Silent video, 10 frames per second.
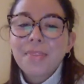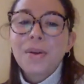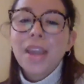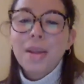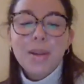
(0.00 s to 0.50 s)

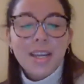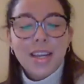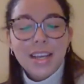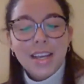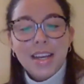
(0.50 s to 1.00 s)
okay,
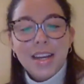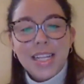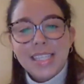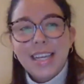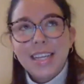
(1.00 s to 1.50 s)
we
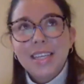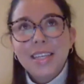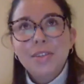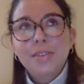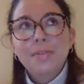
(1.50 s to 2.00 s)
start
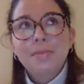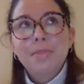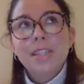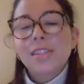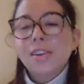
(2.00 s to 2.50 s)

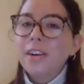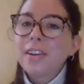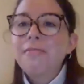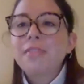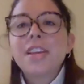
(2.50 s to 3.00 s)

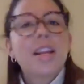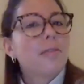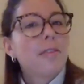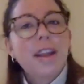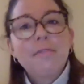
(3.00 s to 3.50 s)
every
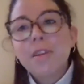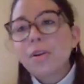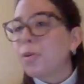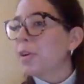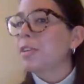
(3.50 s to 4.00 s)
year or every
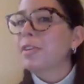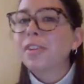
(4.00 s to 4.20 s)
quarter.